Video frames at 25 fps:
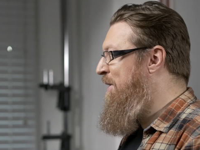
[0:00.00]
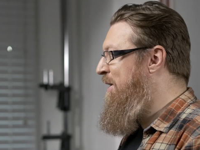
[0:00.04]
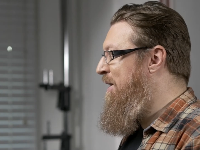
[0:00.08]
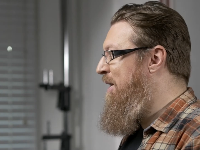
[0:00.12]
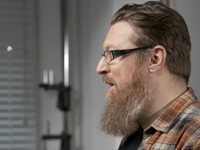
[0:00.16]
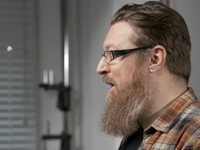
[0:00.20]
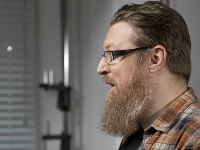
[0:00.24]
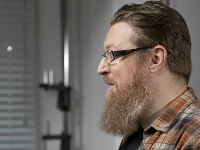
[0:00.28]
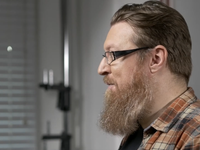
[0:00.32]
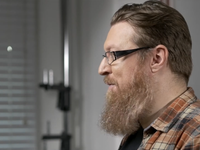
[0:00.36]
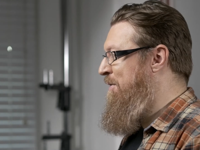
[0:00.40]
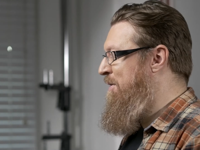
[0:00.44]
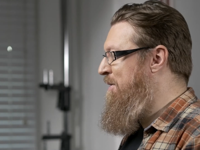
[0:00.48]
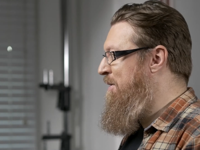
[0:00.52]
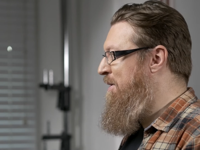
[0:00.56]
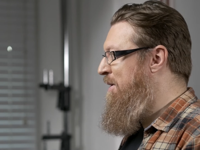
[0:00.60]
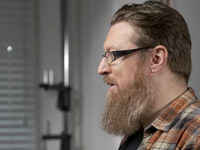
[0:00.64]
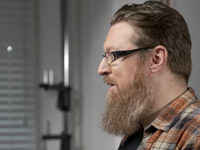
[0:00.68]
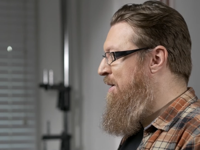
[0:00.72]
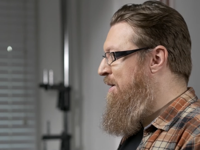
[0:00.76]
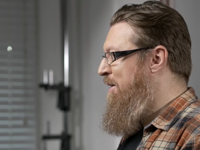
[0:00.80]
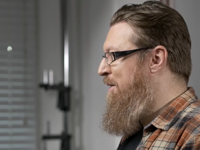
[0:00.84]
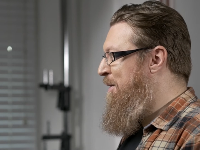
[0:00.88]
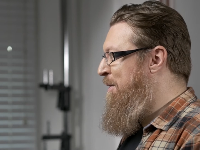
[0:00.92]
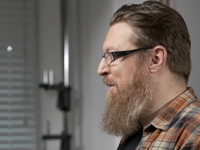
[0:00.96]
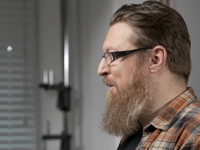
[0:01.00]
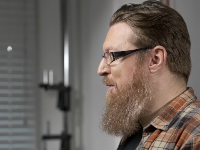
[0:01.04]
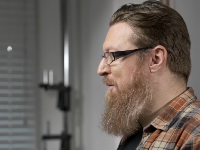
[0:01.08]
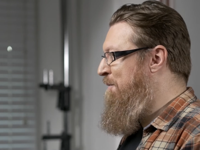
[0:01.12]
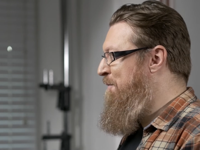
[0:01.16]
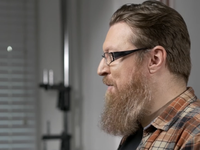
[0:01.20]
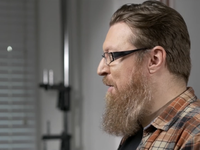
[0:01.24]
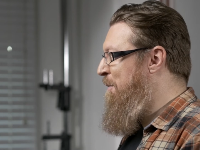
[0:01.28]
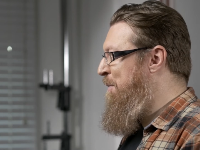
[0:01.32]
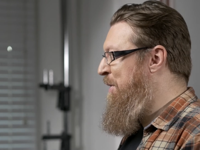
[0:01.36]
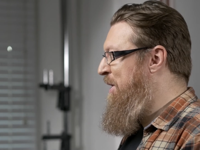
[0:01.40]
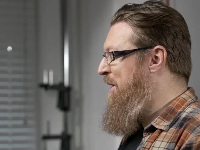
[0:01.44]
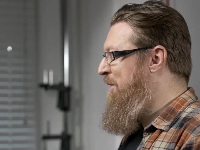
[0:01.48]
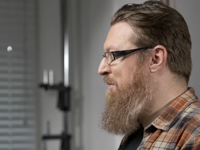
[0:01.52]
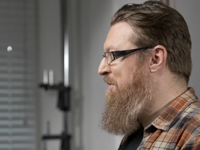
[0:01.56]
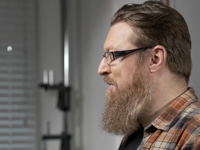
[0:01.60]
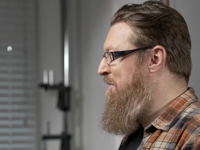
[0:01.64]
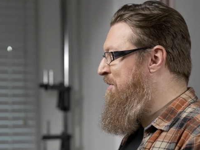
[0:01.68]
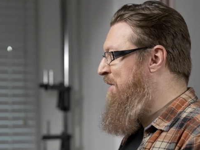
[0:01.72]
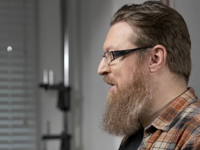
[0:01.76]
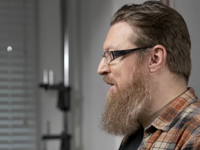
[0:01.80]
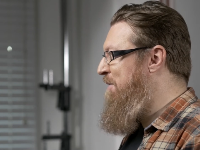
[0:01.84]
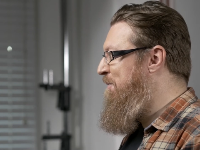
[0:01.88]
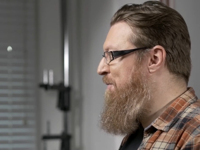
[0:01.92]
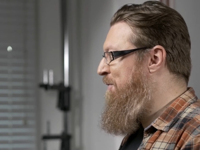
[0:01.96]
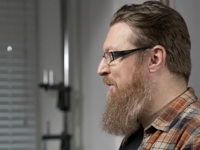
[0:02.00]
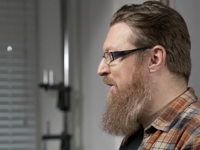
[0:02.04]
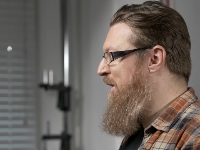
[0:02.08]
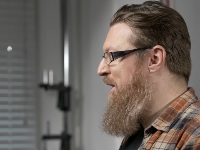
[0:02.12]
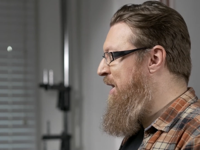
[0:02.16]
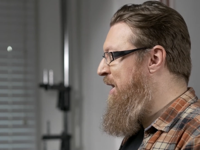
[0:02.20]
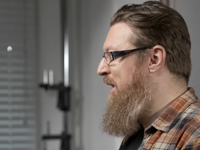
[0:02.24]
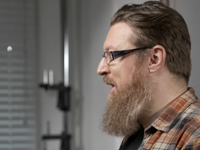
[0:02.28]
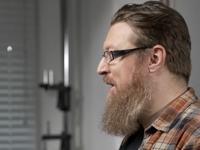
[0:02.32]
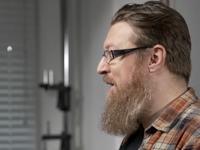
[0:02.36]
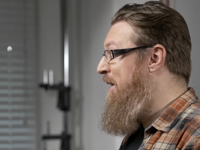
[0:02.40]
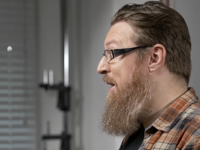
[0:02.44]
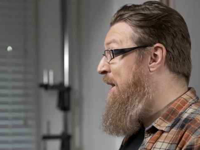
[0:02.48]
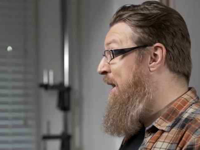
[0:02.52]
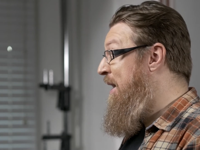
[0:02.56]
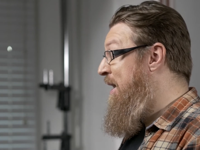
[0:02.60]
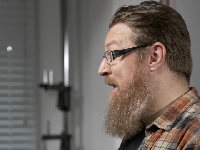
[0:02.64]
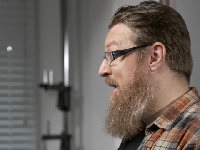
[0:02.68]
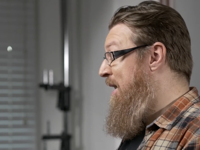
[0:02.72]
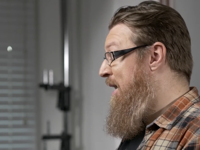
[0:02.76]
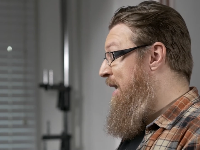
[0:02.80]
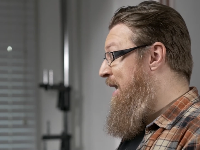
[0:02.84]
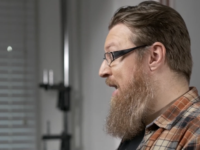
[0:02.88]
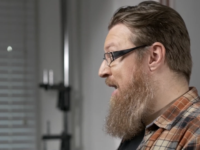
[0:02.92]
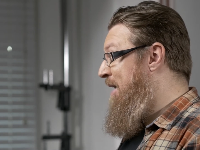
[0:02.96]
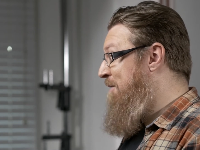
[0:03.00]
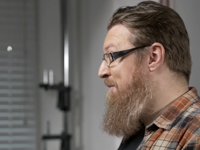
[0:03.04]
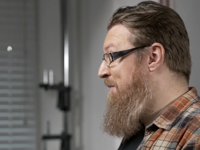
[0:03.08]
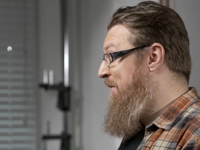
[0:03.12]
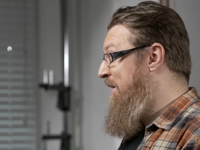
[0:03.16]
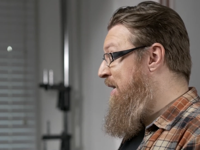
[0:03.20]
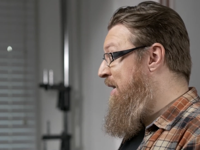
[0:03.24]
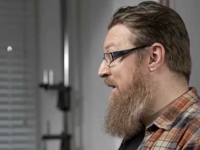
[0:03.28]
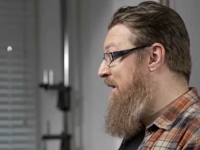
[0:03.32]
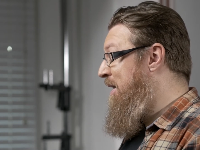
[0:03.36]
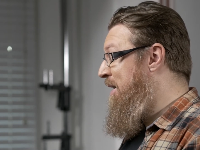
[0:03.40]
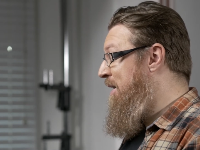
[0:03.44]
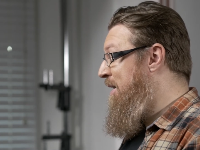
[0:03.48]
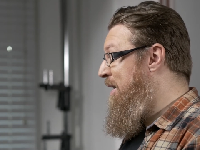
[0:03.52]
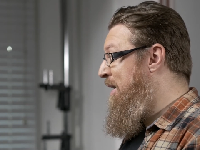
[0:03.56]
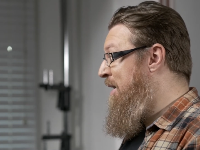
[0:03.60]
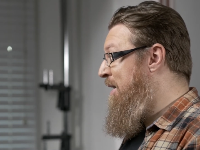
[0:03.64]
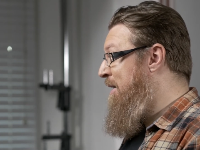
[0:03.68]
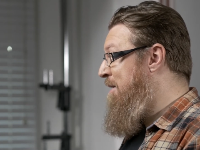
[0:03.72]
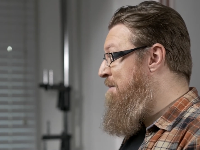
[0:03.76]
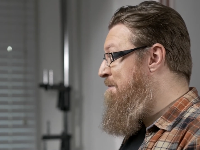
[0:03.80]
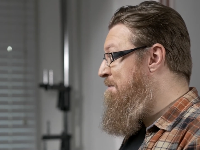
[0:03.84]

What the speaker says: even though I've not been able to sing for a year, having